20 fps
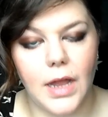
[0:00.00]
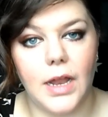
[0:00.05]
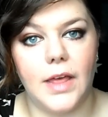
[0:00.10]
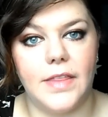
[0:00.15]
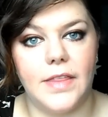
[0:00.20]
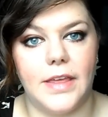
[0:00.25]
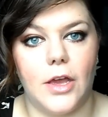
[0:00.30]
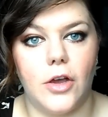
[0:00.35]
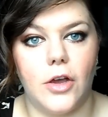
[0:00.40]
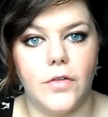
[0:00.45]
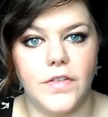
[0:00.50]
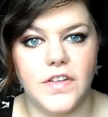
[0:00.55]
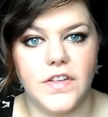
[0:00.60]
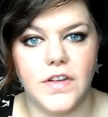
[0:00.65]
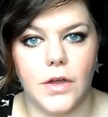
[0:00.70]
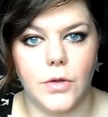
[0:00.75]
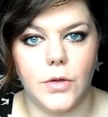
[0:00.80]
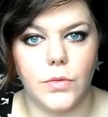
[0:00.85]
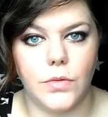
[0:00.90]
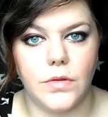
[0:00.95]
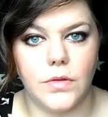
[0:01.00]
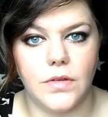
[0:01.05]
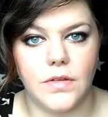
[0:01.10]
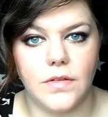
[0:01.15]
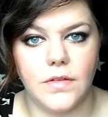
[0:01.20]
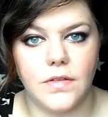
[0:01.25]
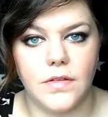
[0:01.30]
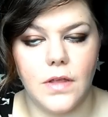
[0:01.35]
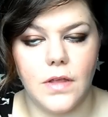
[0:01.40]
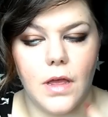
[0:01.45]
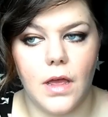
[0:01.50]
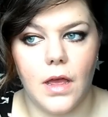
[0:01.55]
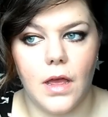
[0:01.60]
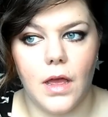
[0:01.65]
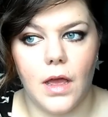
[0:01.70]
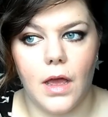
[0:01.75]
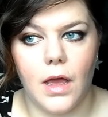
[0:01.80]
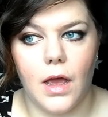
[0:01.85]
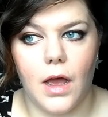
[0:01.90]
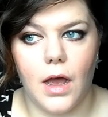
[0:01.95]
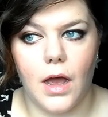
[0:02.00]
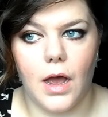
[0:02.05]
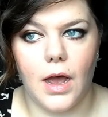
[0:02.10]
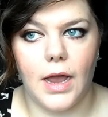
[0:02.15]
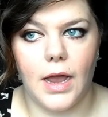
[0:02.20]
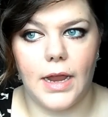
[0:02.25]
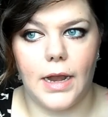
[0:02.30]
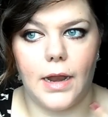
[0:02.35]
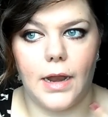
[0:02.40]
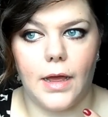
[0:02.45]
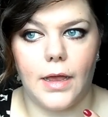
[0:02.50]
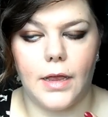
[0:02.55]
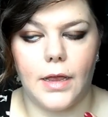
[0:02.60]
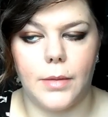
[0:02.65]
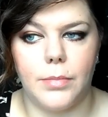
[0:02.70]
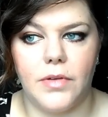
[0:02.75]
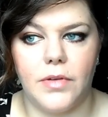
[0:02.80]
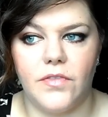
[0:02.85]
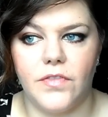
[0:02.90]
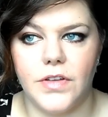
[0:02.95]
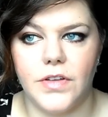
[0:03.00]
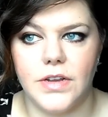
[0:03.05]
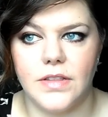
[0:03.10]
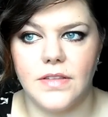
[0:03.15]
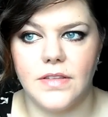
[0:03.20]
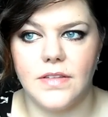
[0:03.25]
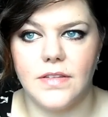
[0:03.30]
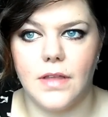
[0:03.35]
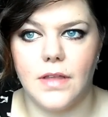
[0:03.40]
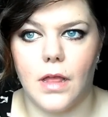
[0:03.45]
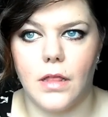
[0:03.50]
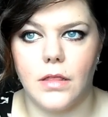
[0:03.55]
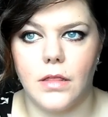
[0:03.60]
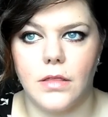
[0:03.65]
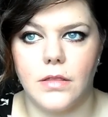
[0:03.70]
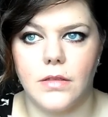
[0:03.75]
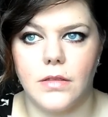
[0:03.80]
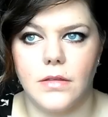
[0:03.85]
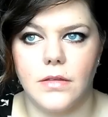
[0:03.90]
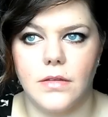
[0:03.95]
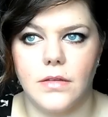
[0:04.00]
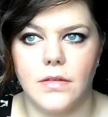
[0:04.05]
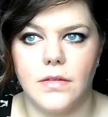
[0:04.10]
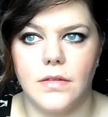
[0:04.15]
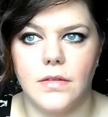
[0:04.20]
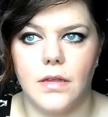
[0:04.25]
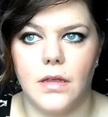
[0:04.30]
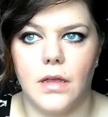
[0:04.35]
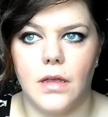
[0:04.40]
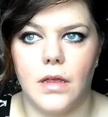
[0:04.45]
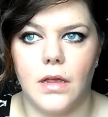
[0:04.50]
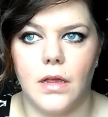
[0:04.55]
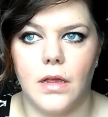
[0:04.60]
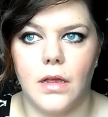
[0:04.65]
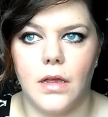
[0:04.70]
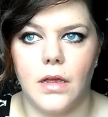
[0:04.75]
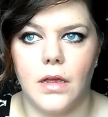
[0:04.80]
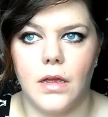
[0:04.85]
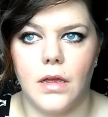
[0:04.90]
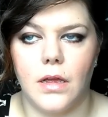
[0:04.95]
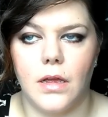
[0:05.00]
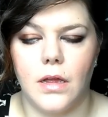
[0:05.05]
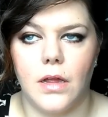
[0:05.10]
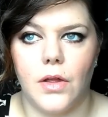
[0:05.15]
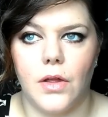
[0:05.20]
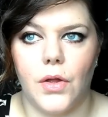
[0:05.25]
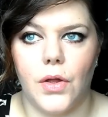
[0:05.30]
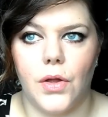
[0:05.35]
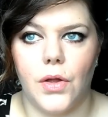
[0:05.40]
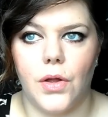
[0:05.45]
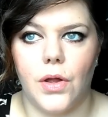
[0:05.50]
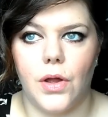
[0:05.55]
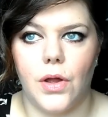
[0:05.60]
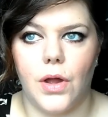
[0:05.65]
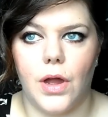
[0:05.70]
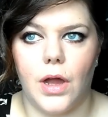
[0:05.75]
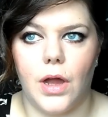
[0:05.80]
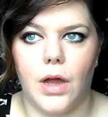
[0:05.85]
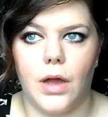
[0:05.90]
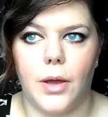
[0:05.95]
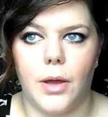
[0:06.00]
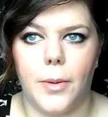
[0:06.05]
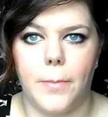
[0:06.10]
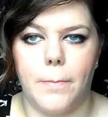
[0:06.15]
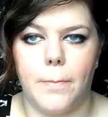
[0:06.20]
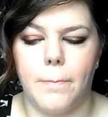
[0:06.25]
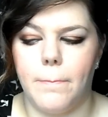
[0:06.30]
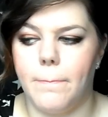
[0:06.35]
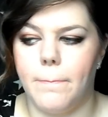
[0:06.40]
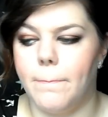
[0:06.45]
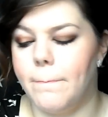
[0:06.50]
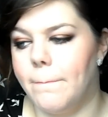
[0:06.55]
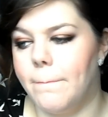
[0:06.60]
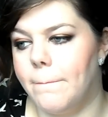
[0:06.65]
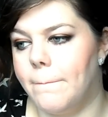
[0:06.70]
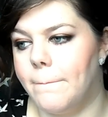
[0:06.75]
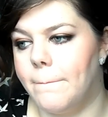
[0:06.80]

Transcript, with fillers: I like the Overtones. I like Mumford and Sons. Um,